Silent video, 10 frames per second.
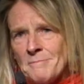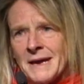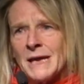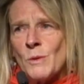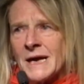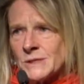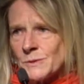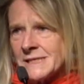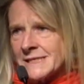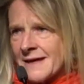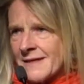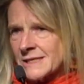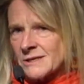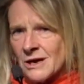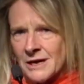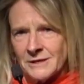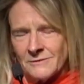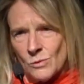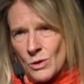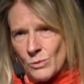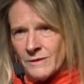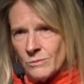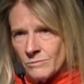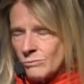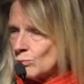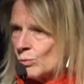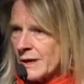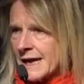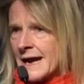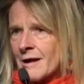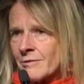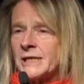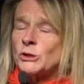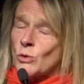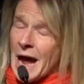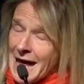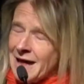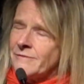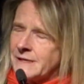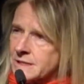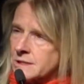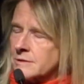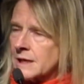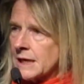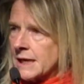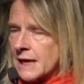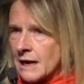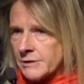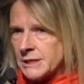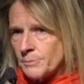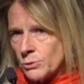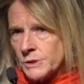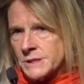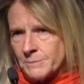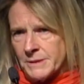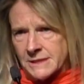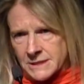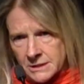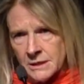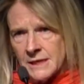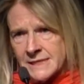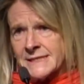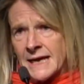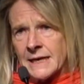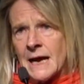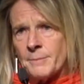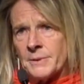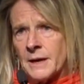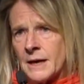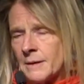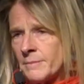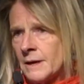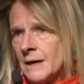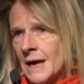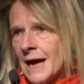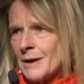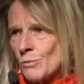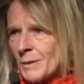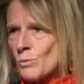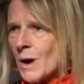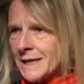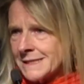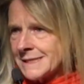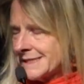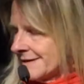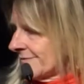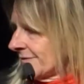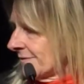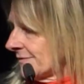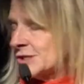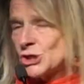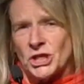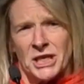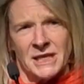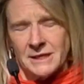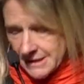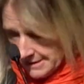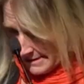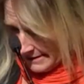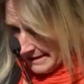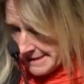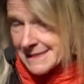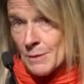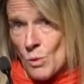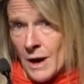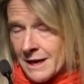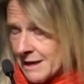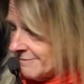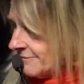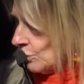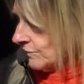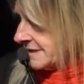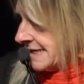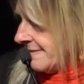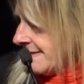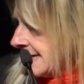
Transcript: in many ways, we'd say that's kind of what we're, we encourage or have historically encouraged boys to be, is to suck it up. Um, and one wonders if, if this gene is in some way involved in